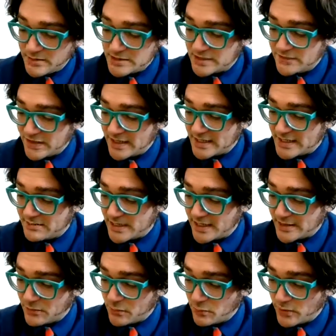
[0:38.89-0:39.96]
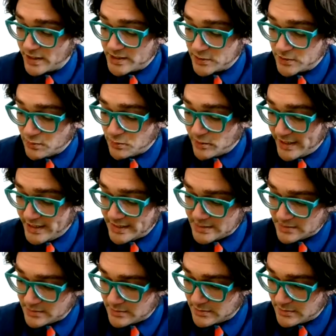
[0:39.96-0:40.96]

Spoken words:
divided by the rental rate.